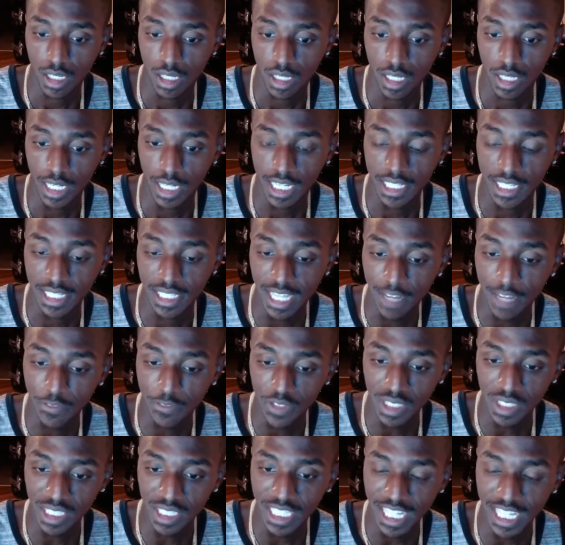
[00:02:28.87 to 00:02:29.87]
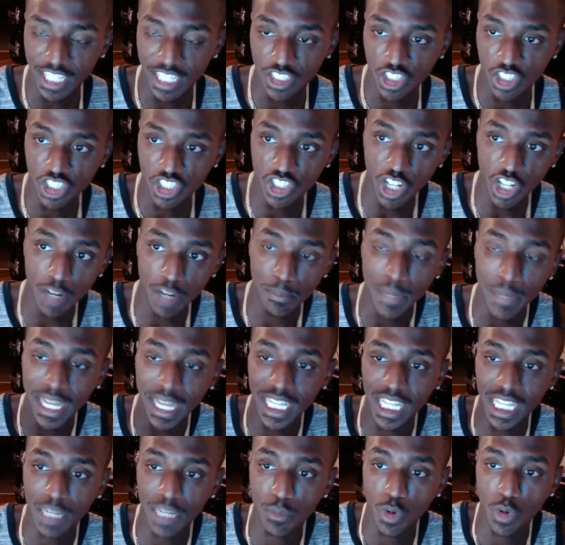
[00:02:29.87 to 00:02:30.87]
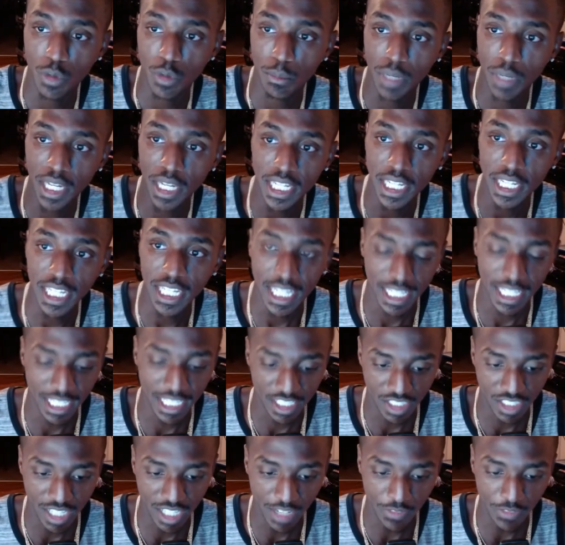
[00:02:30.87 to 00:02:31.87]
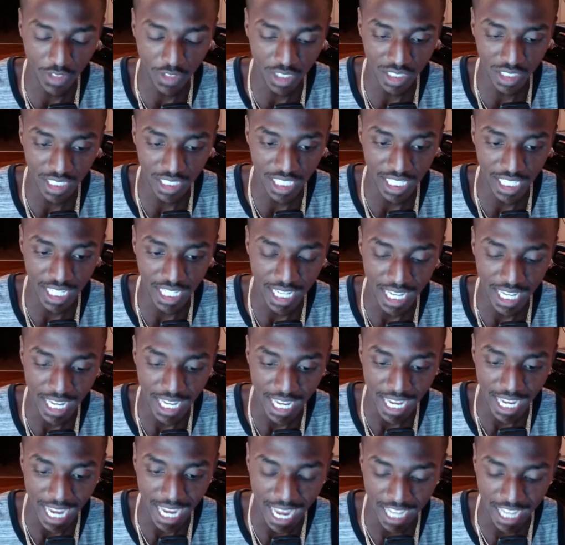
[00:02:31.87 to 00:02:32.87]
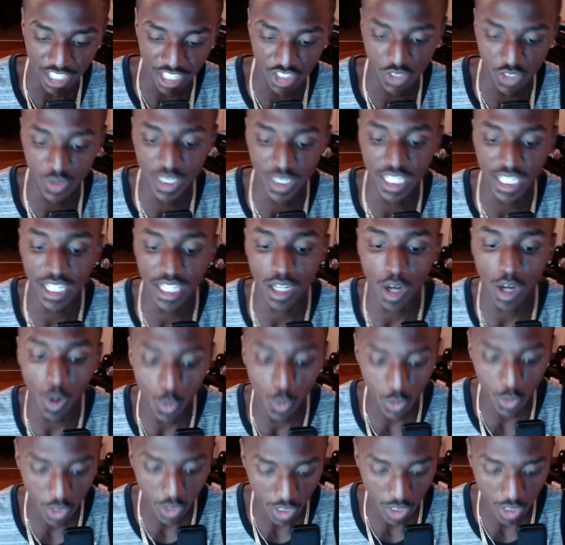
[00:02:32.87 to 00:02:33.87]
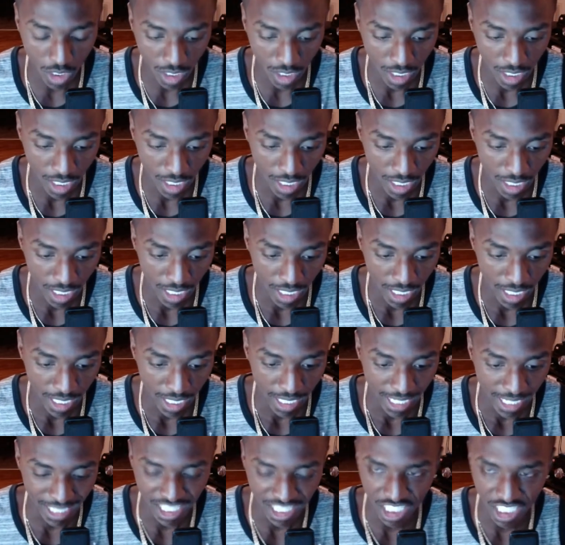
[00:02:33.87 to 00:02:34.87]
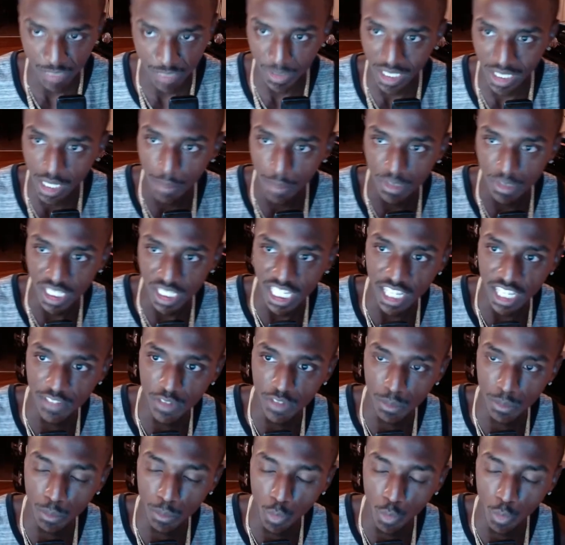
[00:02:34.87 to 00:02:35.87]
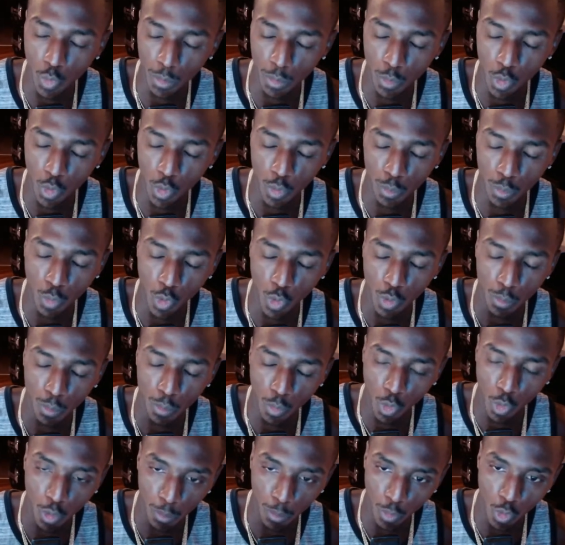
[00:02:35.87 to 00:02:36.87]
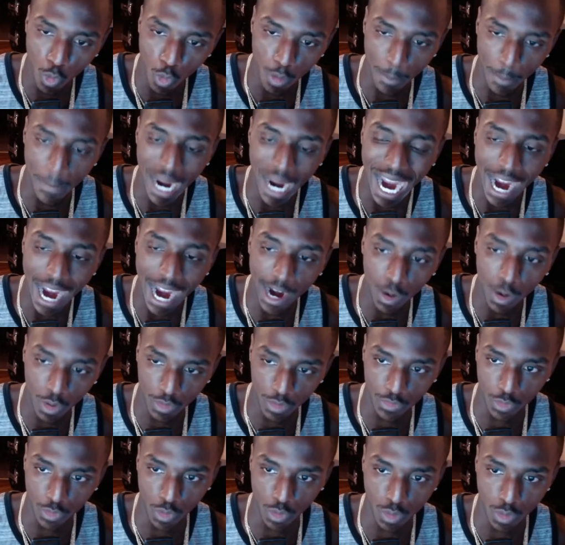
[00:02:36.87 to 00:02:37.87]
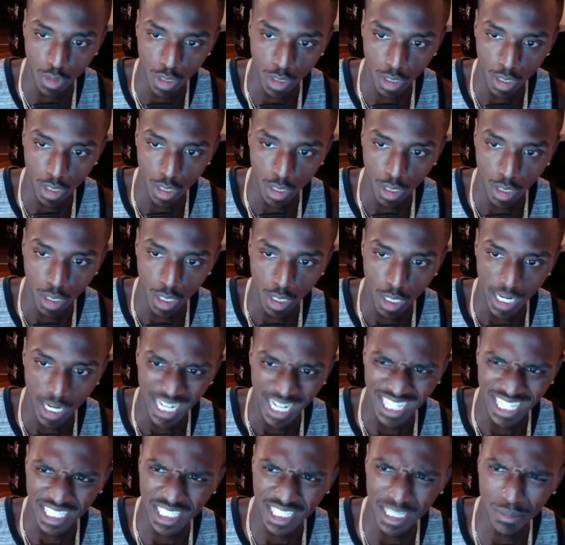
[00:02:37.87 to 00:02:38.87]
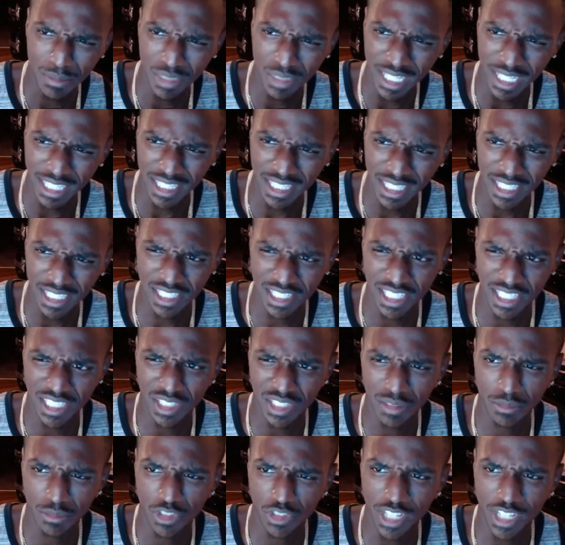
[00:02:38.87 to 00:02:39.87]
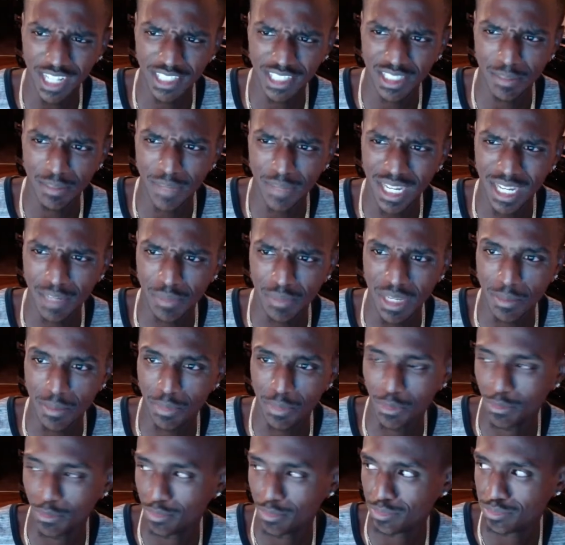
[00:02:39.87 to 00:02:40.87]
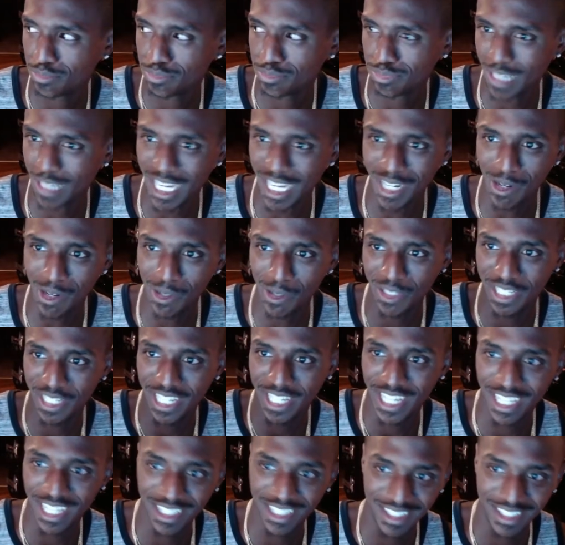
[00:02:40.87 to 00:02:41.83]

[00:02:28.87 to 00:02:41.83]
And definitely as you start making more money, and as you get older, it just becomes even more powerful. And it seems like this system tries to make people take on debt.